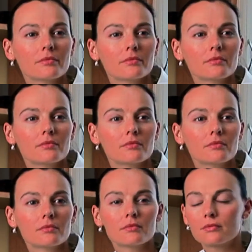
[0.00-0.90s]
I
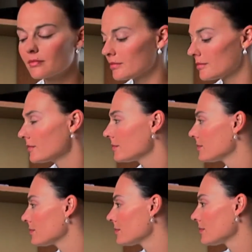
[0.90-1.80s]
remember checking in
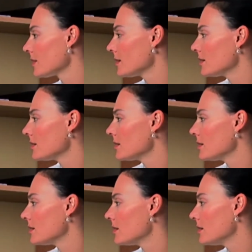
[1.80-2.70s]
with the front desk
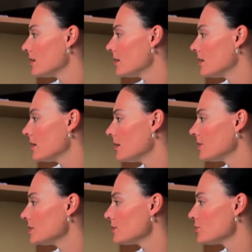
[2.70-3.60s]
nurse to
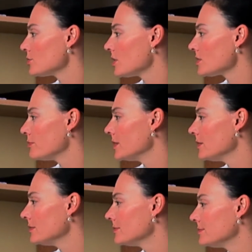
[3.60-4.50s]
have my facial
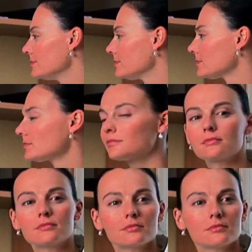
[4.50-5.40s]
feminization
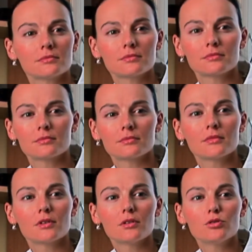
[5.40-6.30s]
surgery, and she
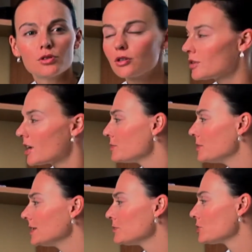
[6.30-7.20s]
corrected me
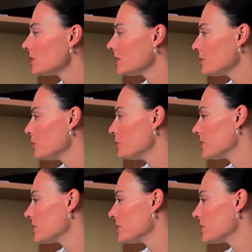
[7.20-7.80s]
when she asked my